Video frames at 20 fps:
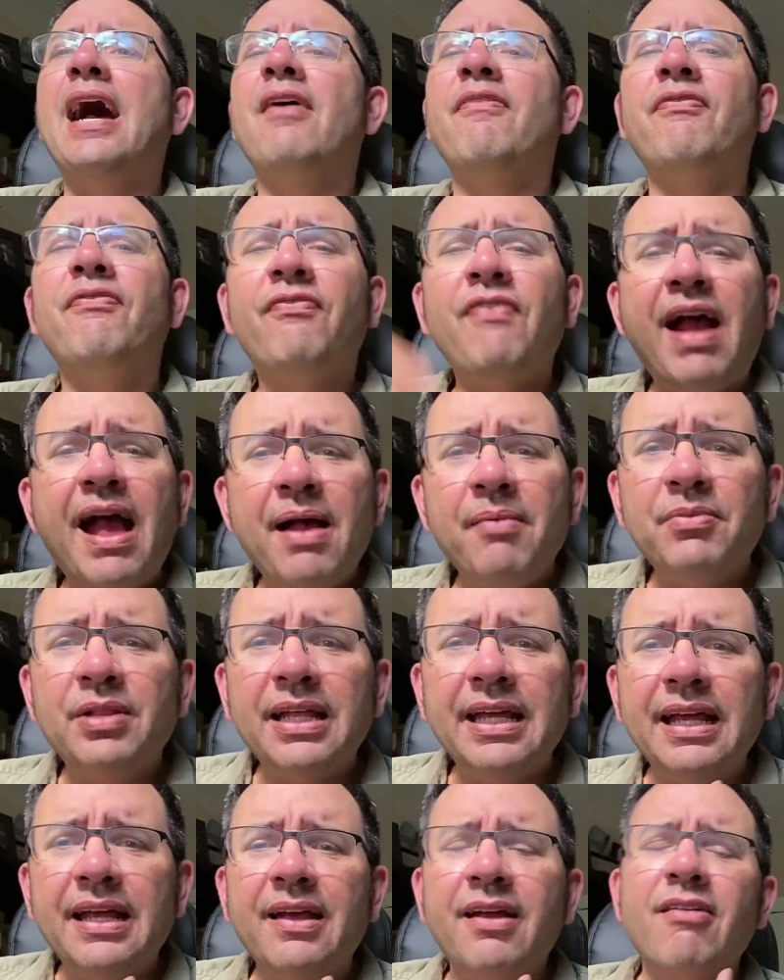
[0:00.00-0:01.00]

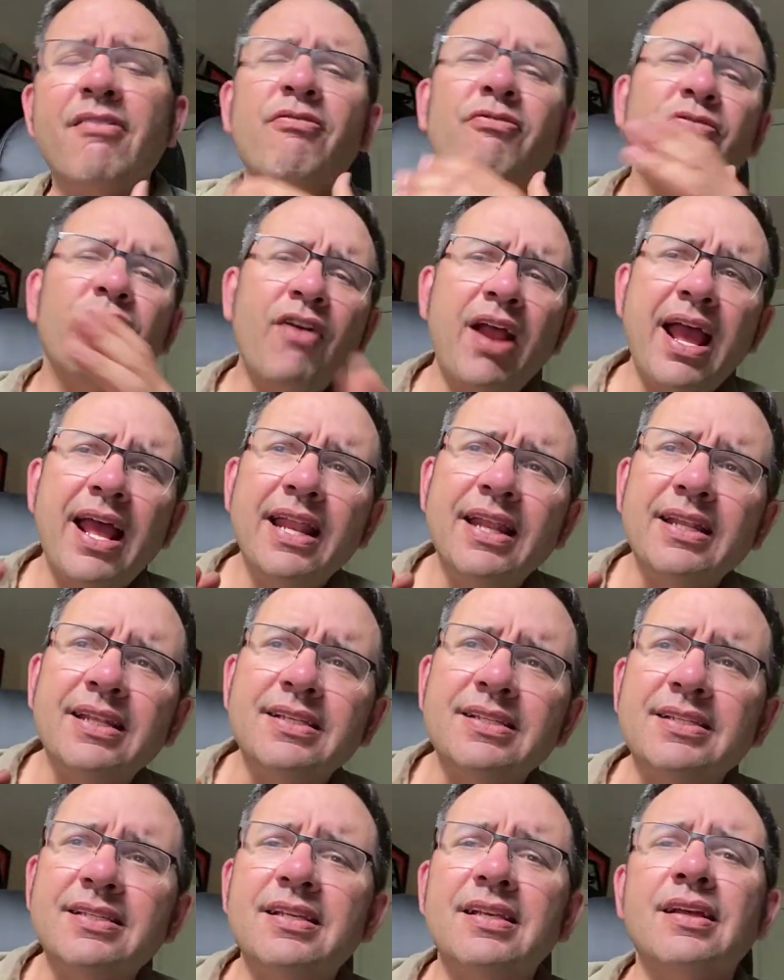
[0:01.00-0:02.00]
family,
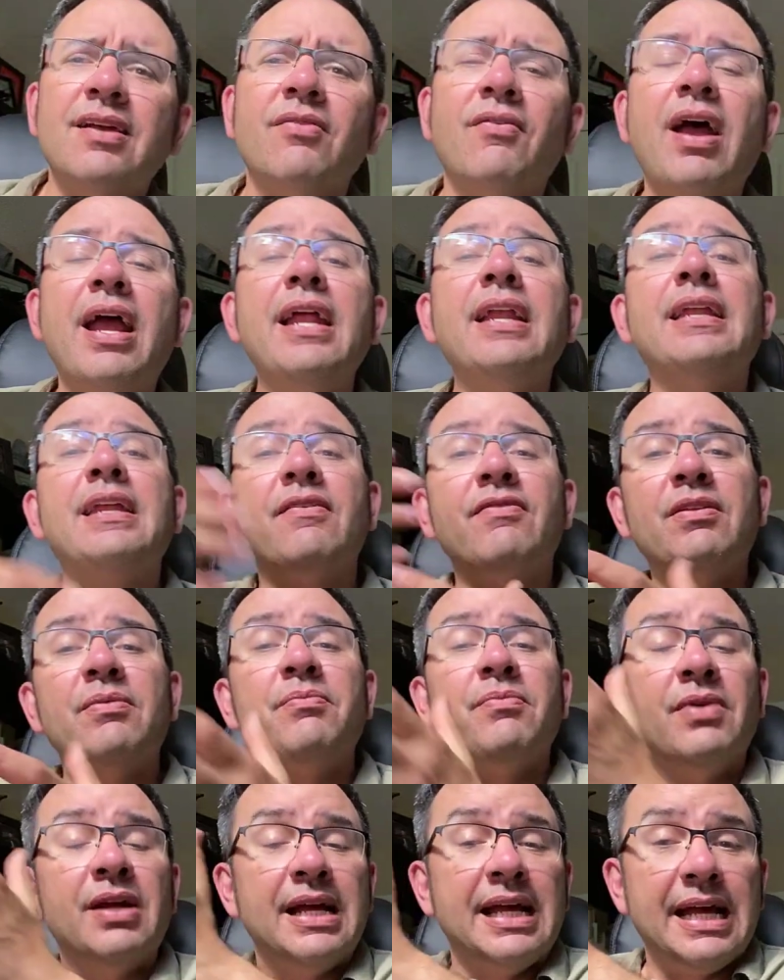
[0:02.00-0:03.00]
friends, right? Give
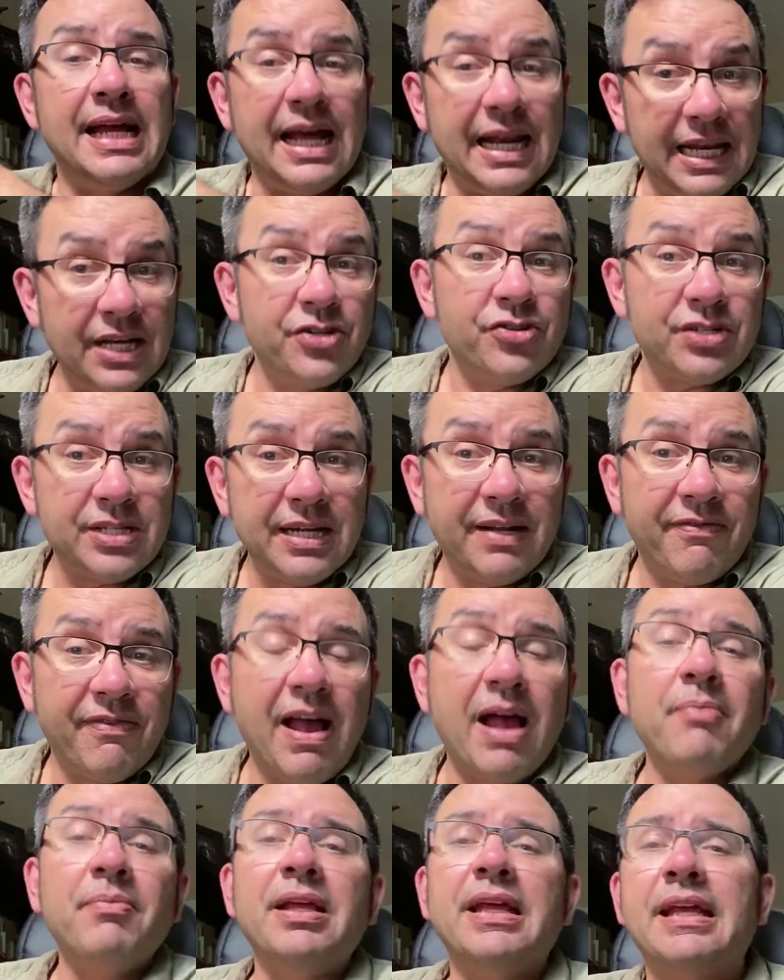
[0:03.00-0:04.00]
them an interesting
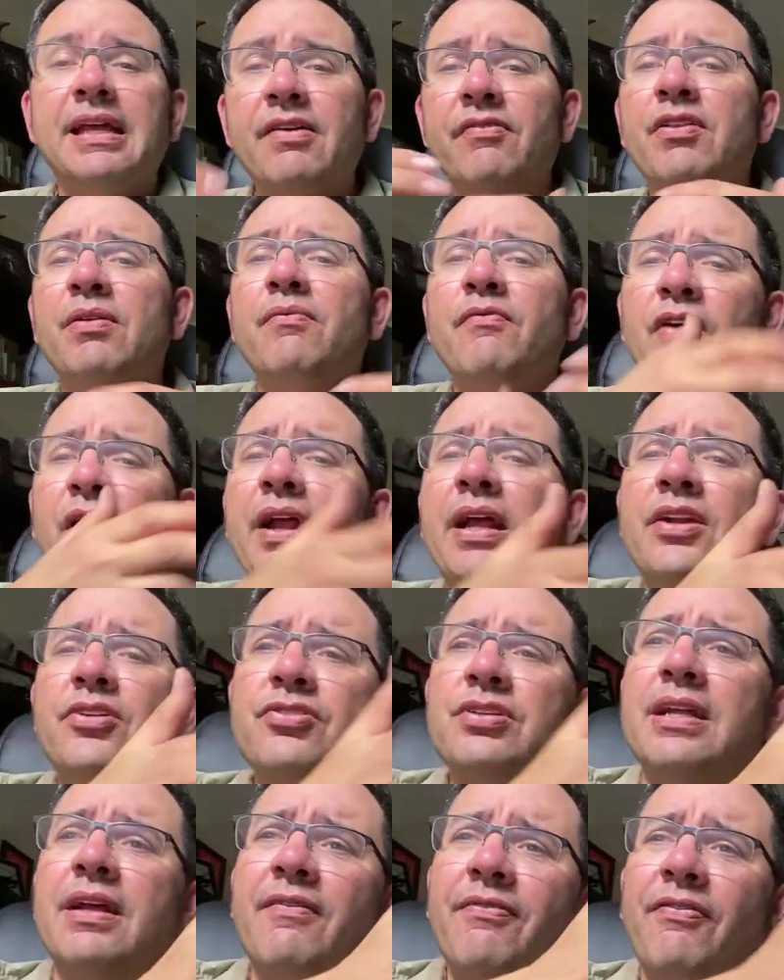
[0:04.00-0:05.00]
family. Give them very
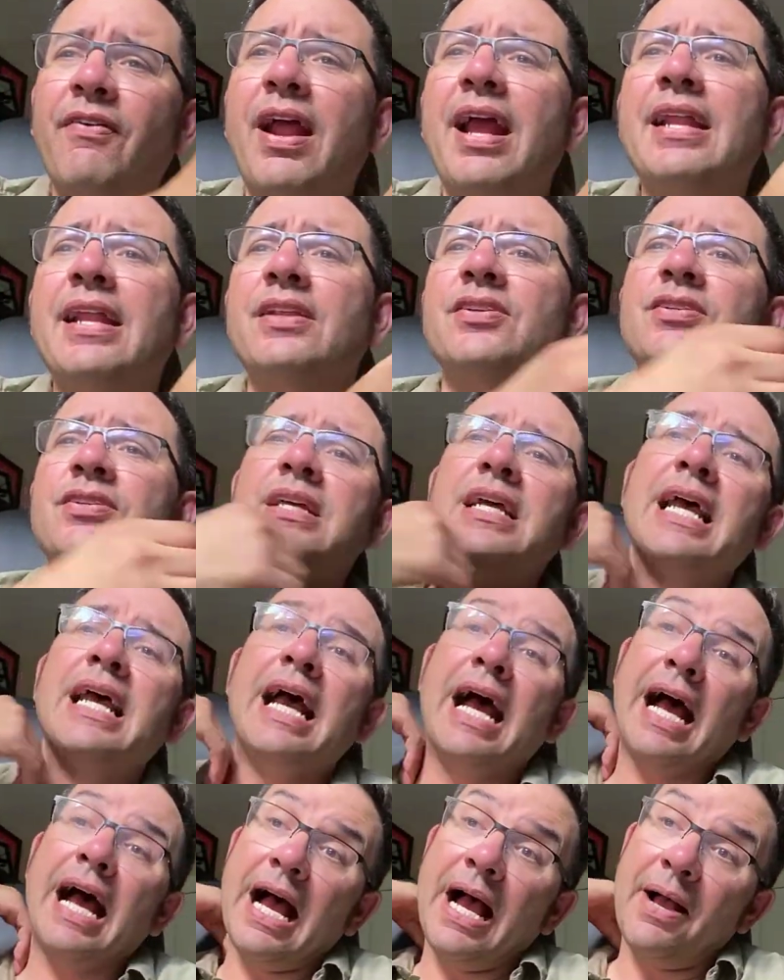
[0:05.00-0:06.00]
interesting friends.
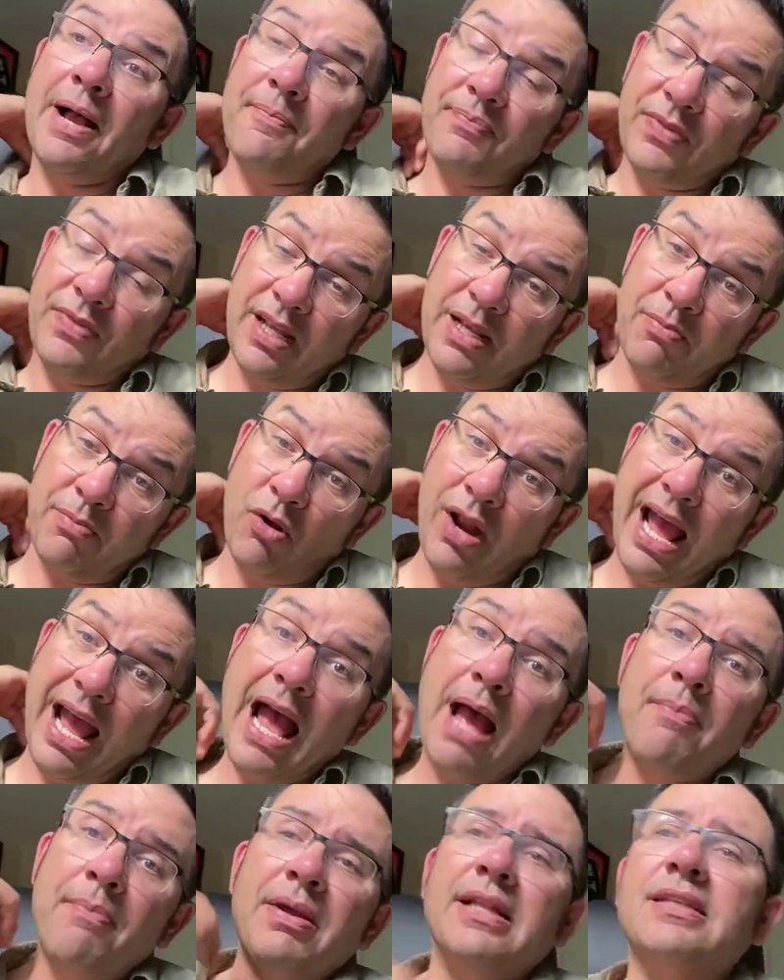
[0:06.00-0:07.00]
Think about
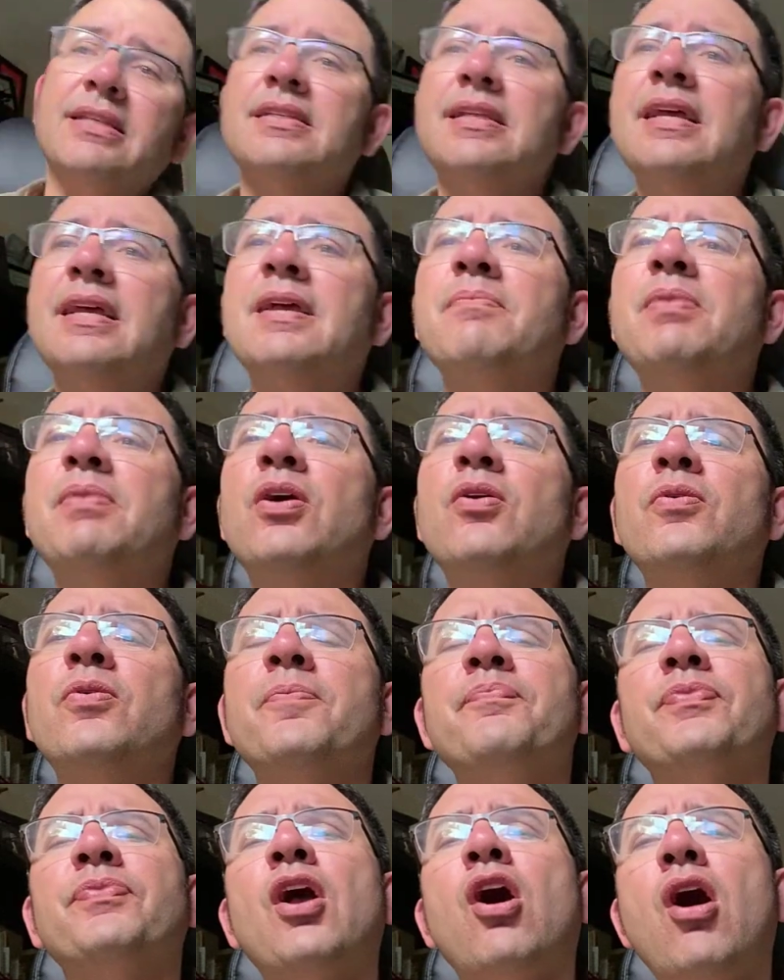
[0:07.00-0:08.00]
habits. Think
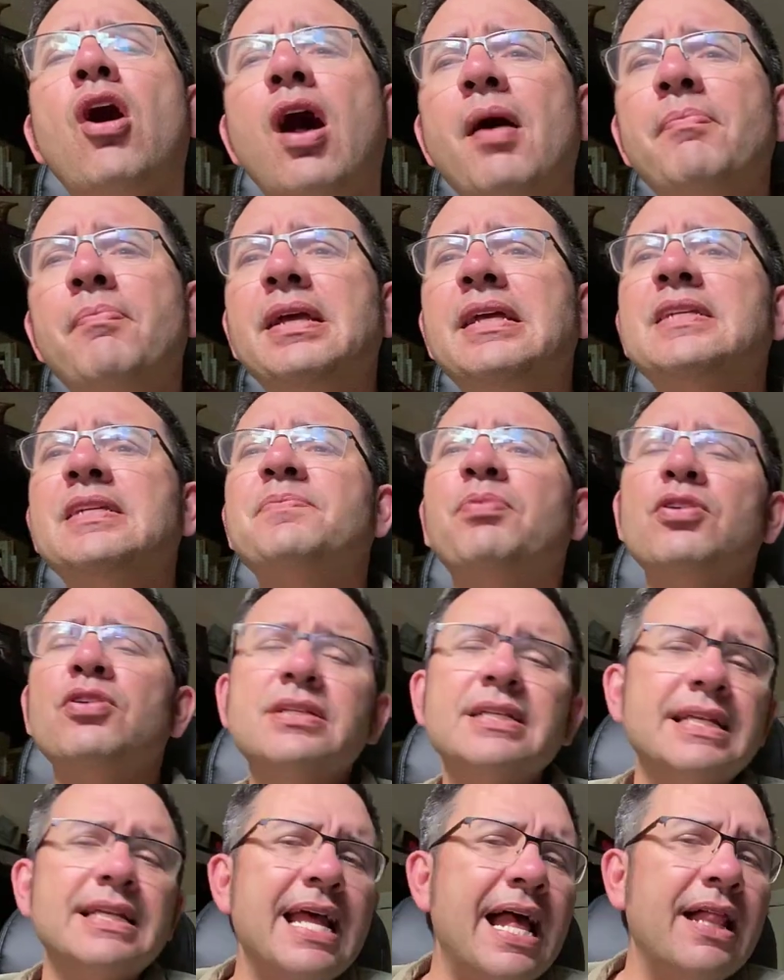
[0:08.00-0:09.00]
about hobbies,
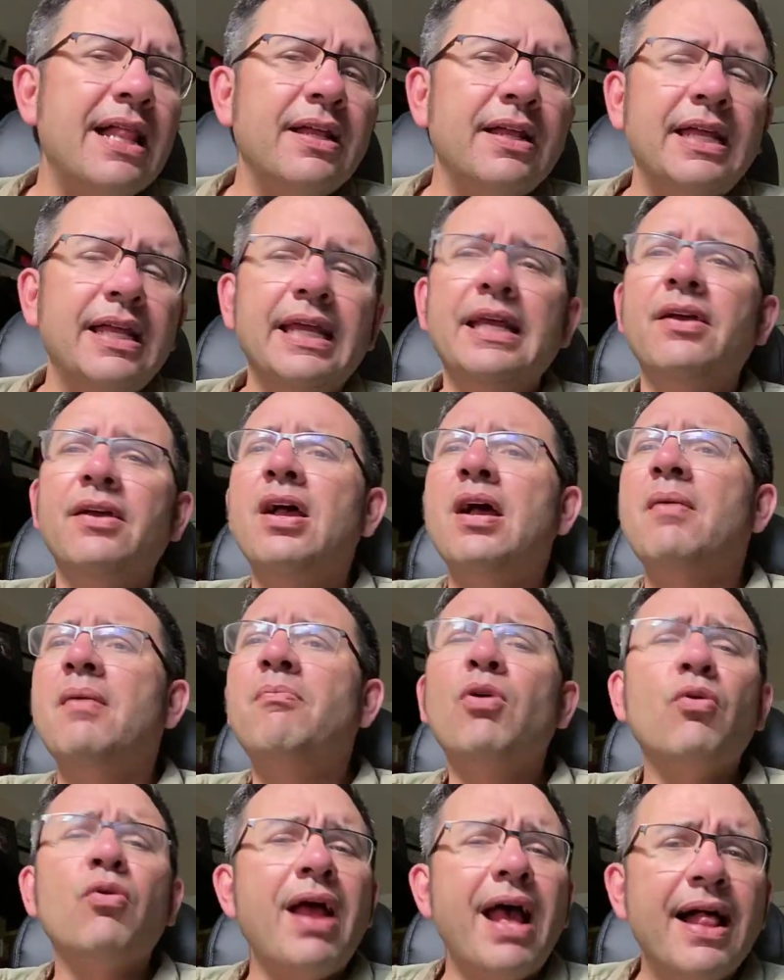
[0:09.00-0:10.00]
personality,
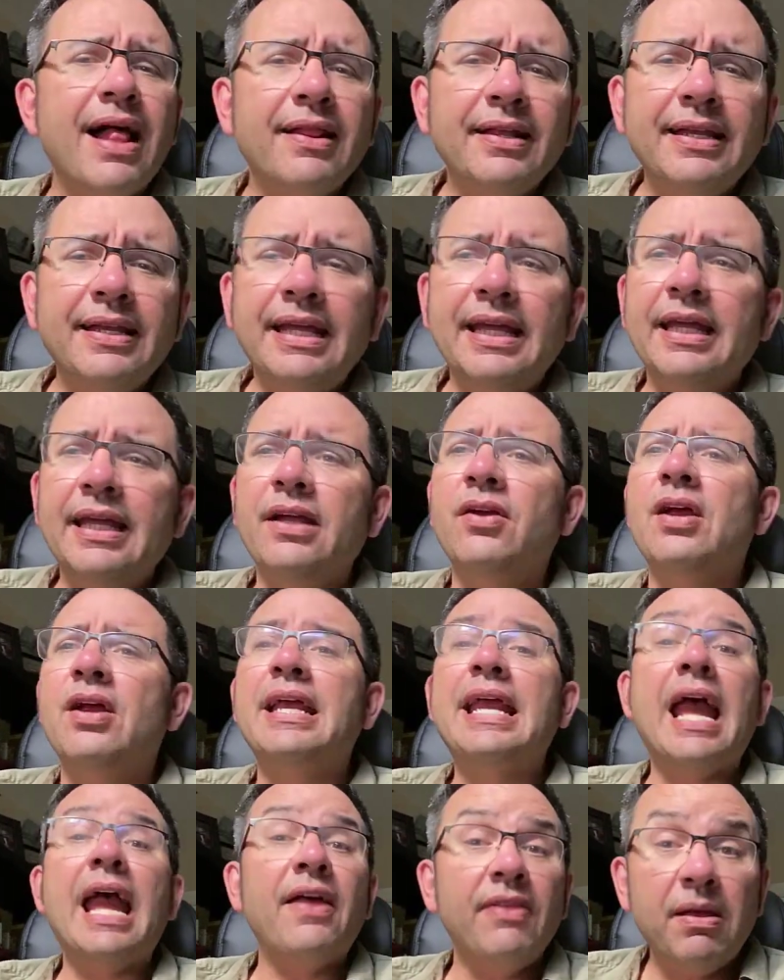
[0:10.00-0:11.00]
morality.
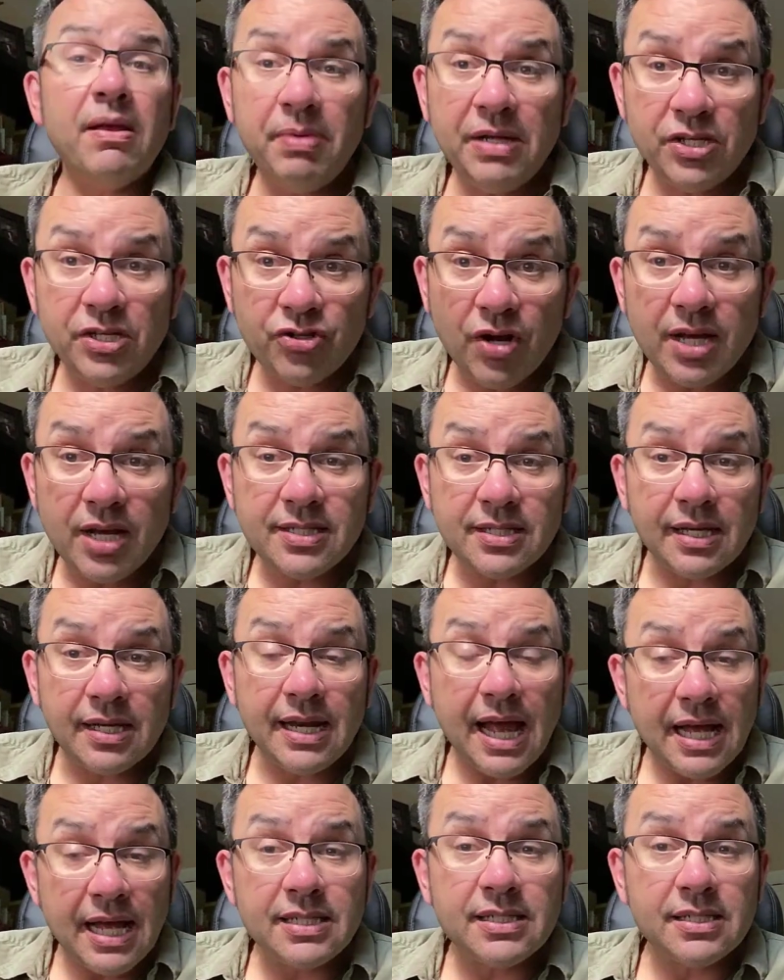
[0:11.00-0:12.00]
Can they be trusted
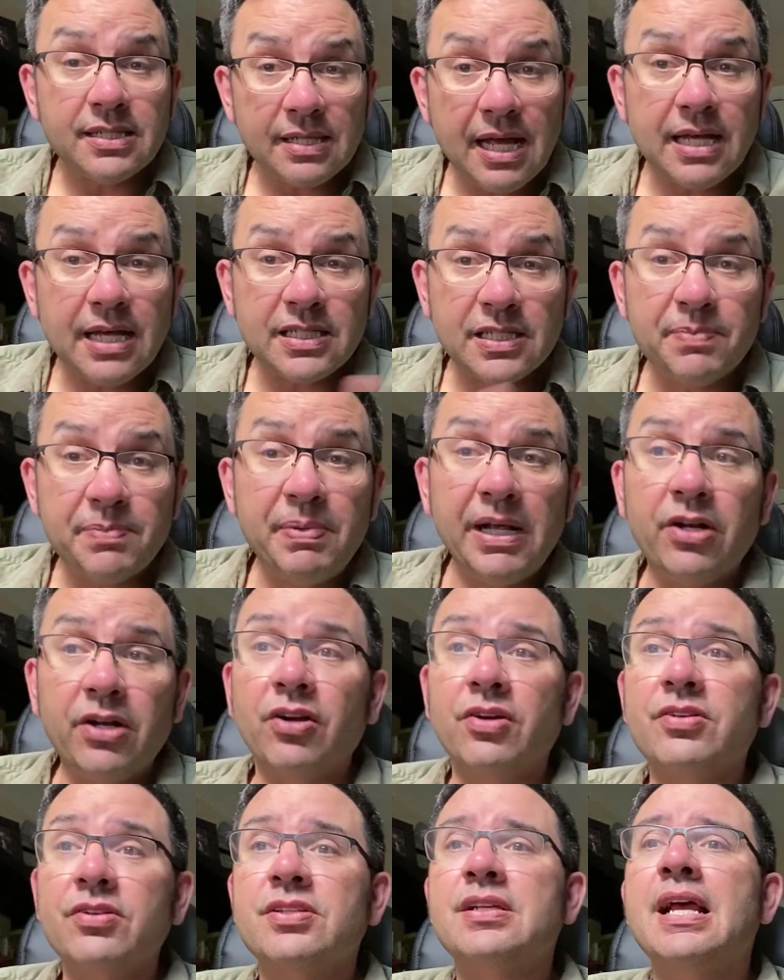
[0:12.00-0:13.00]
as
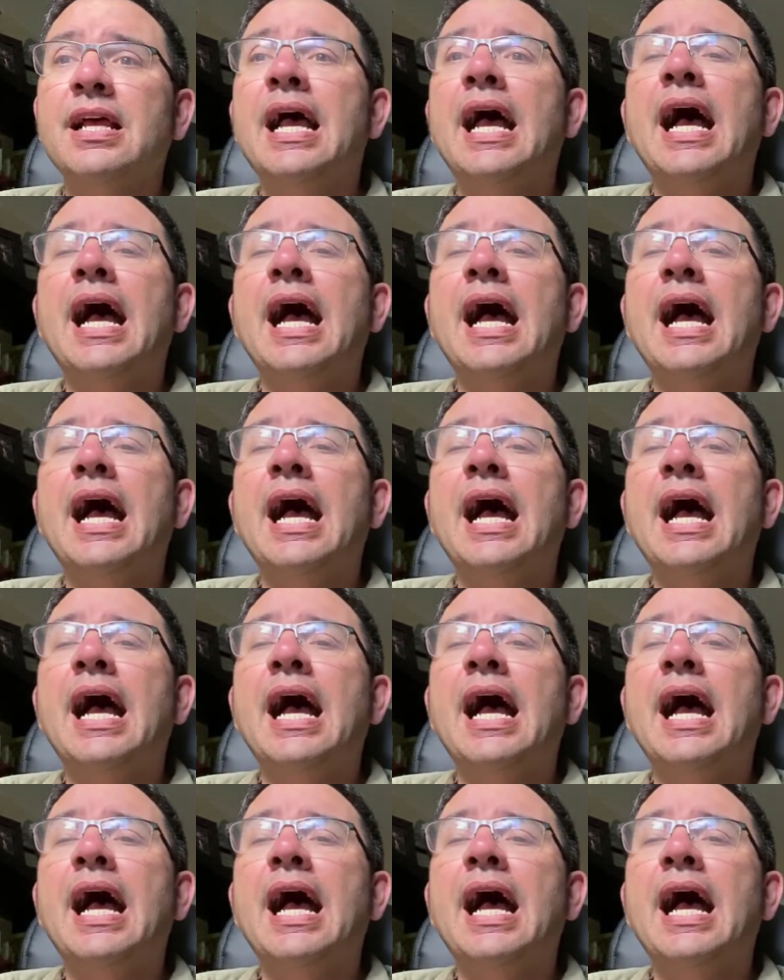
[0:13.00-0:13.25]
speakers?